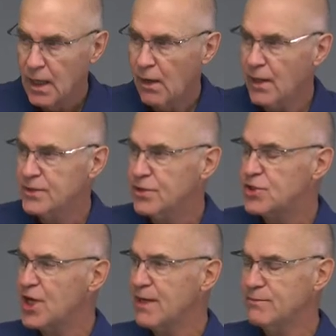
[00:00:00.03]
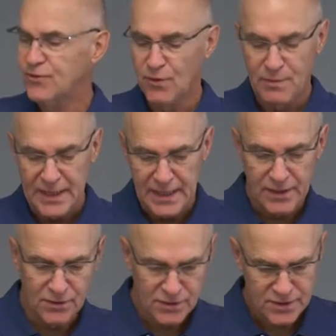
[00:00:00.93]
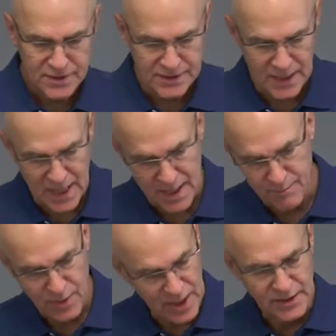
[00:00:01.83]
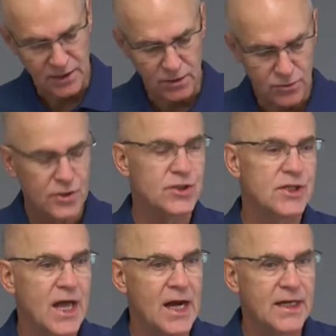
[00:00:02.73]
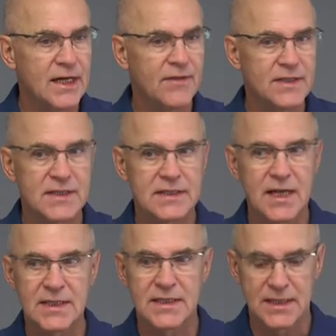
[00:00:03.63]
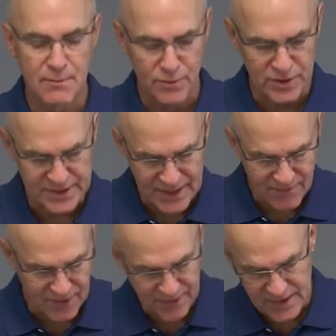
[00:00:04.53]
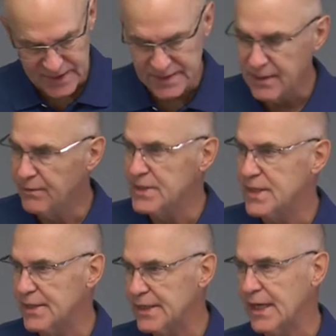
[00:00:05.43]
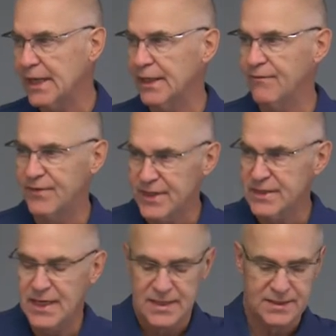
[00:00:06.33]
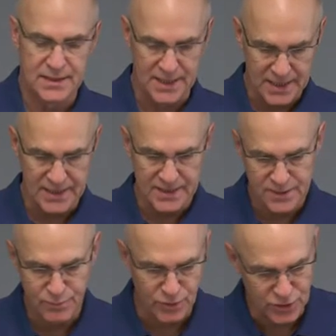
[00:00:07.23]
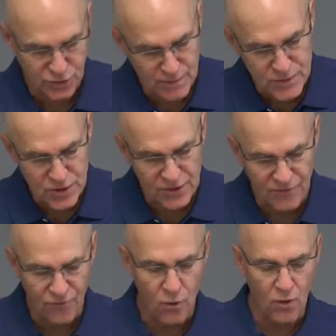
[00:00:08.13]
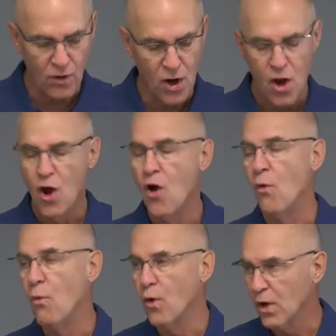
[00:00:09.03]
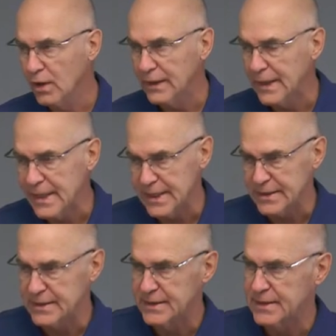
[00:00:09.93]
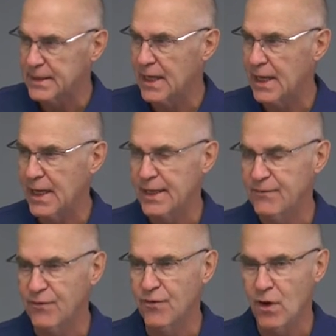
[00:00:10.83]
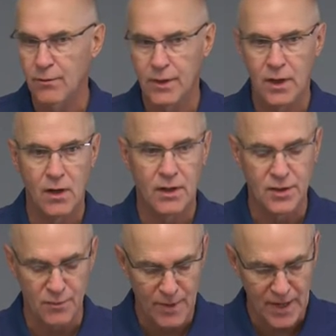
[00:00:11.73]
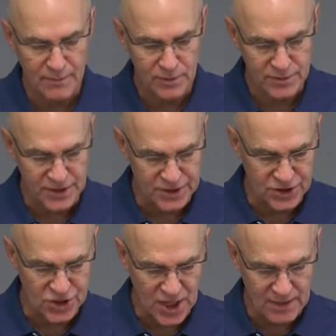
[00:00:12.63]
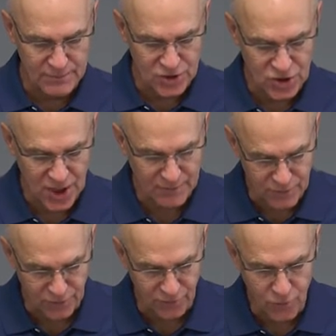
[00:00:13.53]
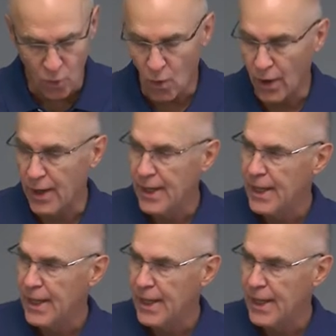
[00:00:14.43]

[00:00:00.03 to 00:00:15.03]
All right, so James for Beginners, uh, Practical Christianity. This is lesson number seven in this series, and the title of this lesson is Prescription for Worldliness. Uh, and if you're following along in your Bibles, it's James chapter four,